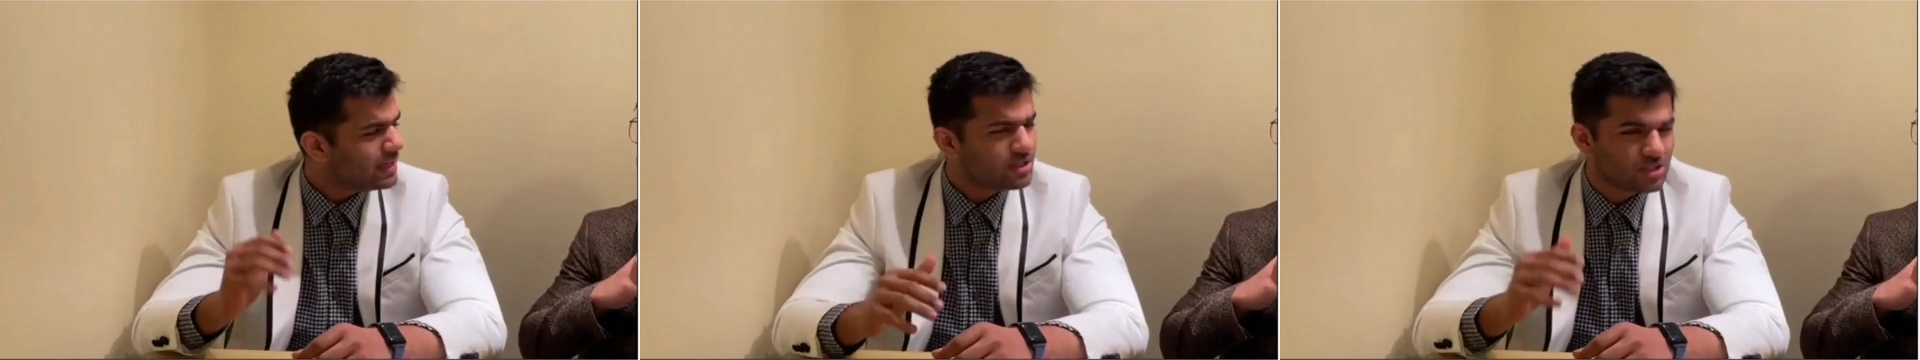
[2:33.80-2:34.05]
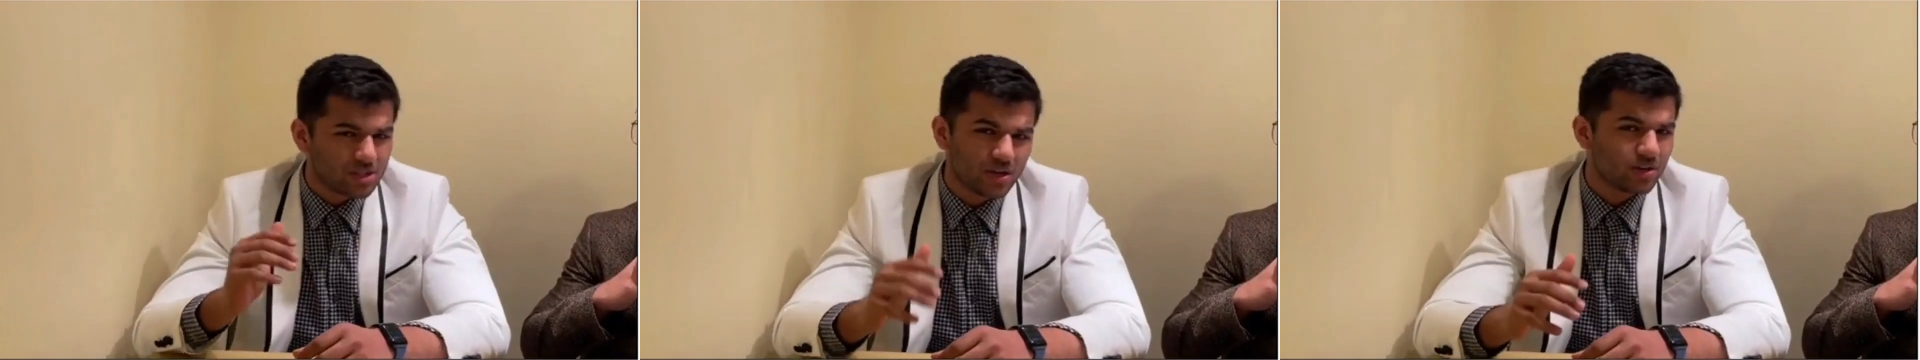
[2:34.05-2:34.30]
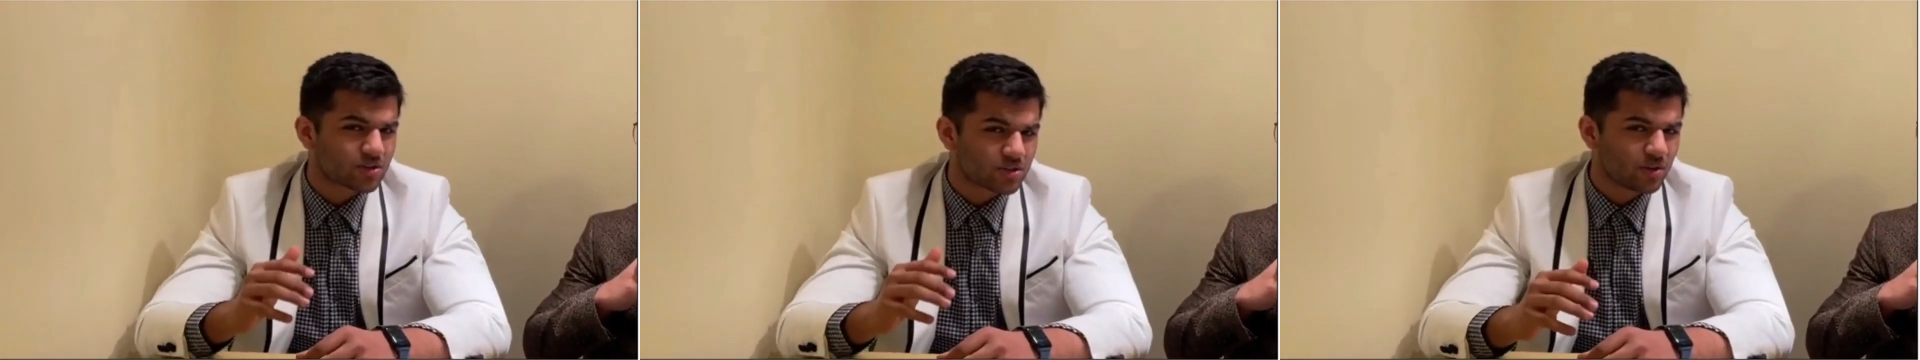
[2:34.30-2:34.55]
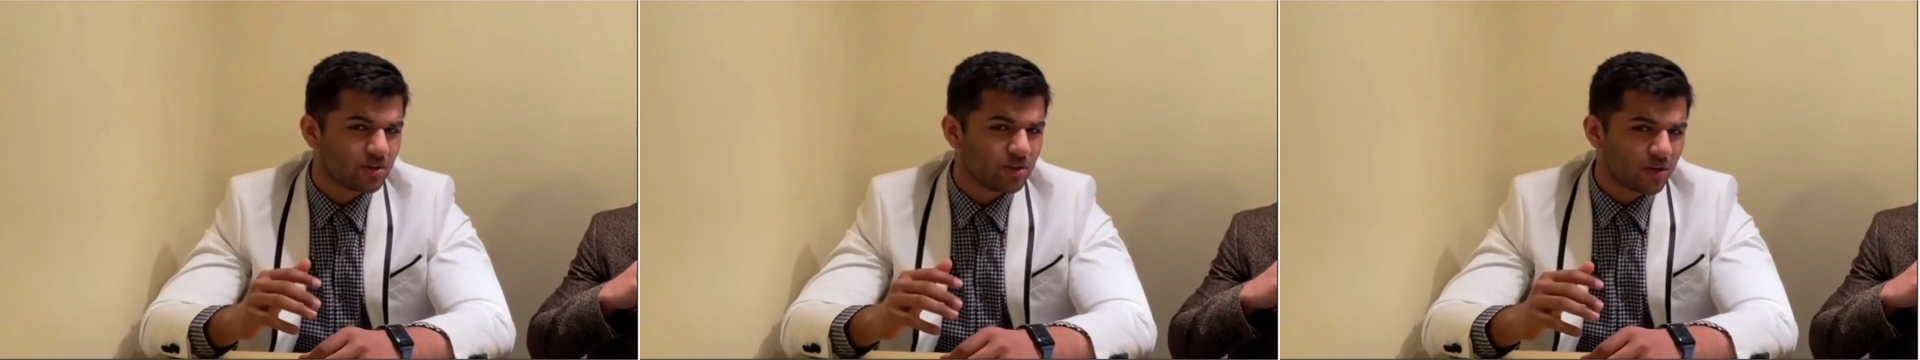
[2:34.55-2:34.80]
year to circle
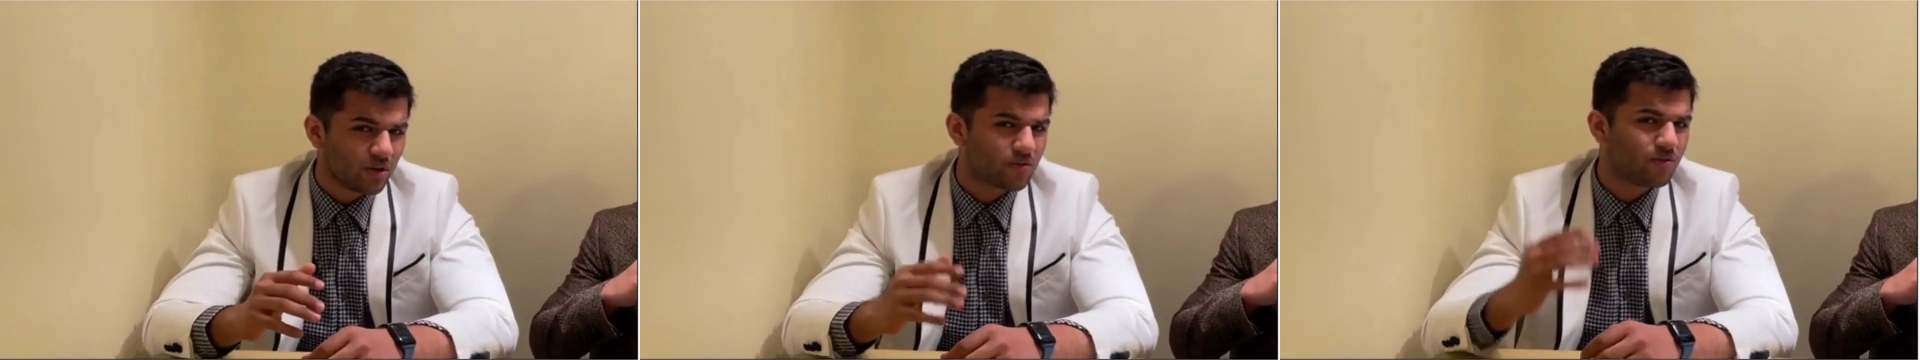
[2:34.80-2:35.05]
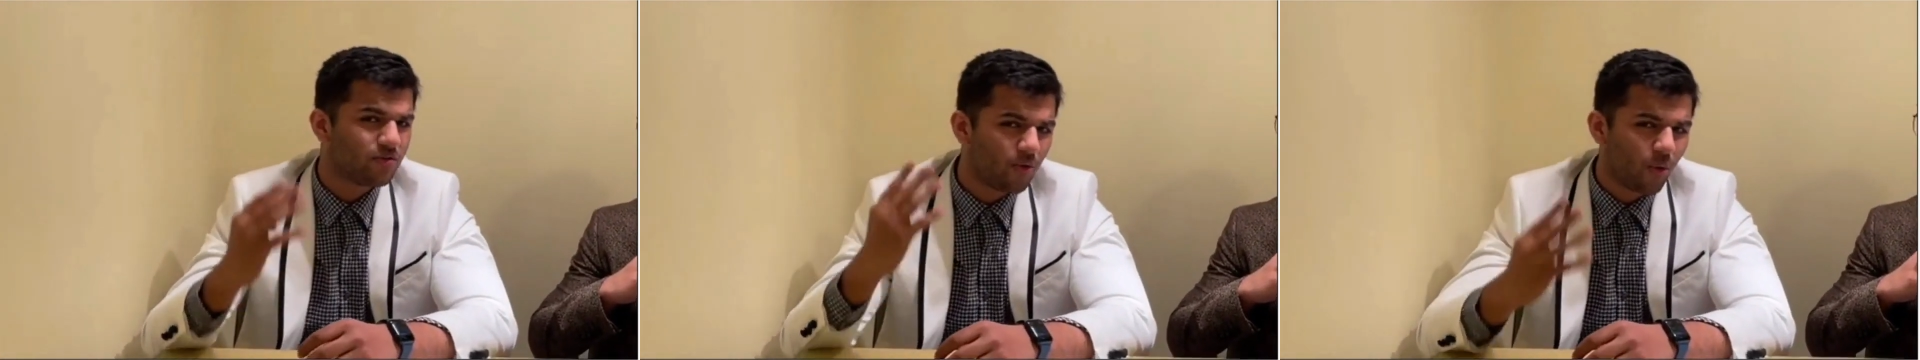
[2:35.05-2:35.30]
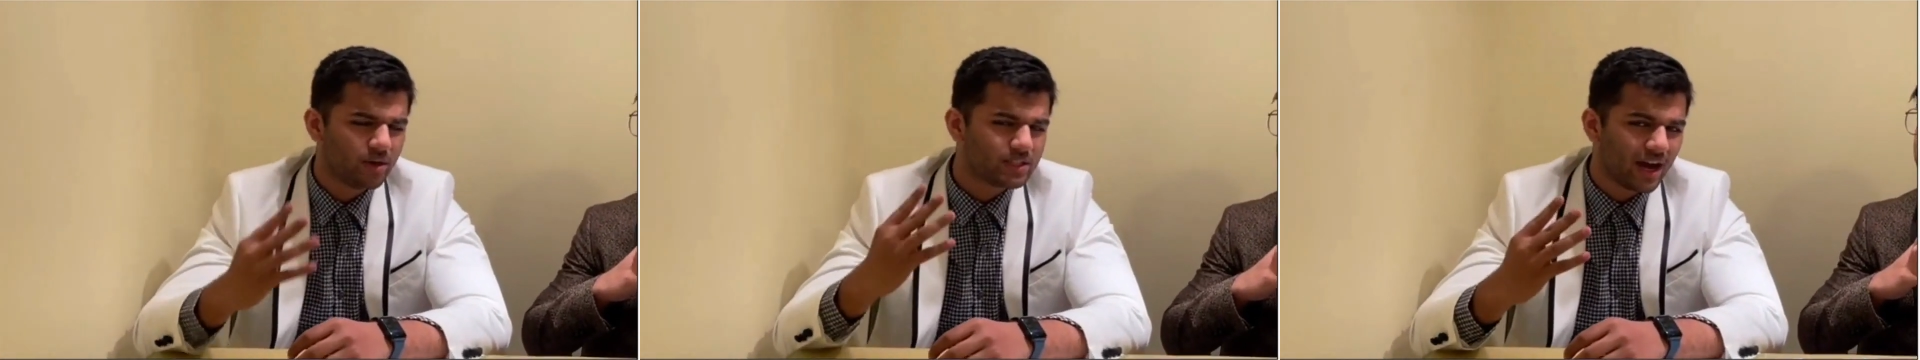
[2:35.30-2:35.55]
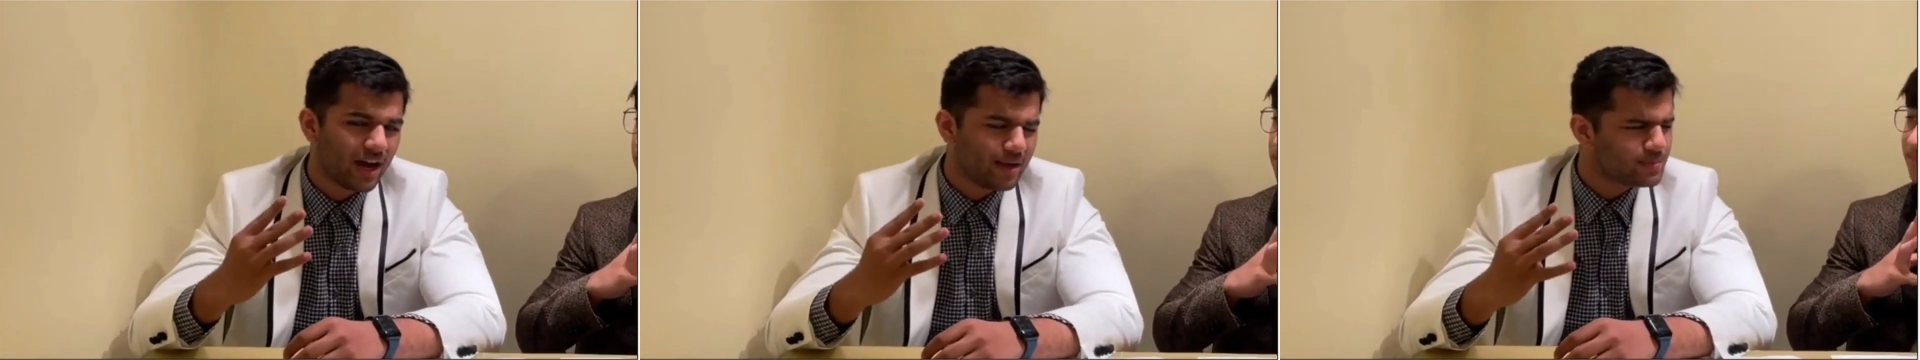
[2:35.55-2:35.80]
the Earth four
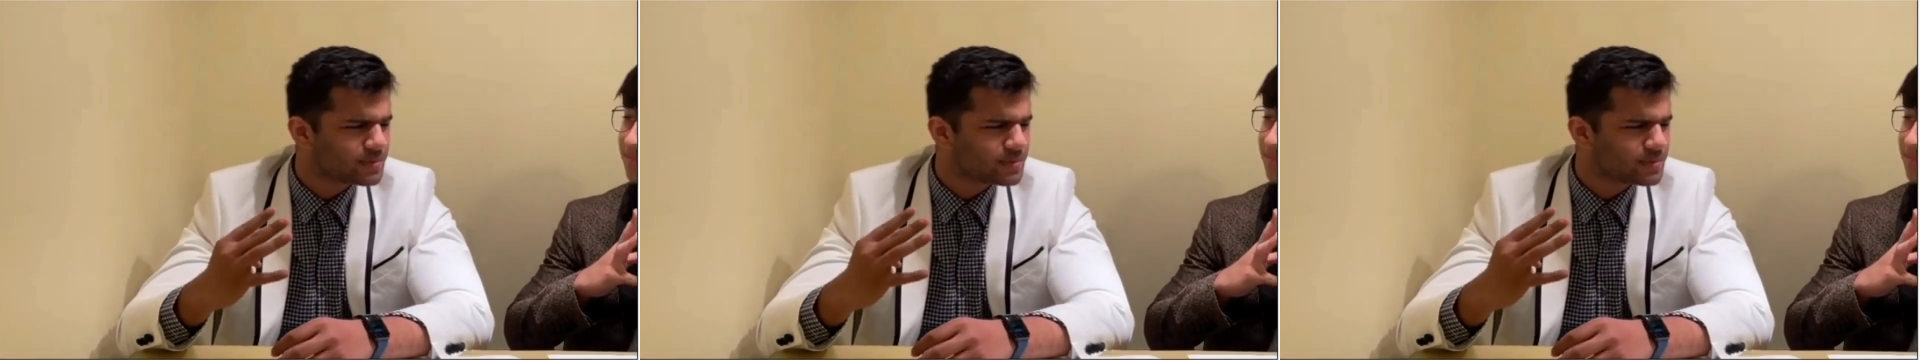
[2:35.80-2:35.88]
times?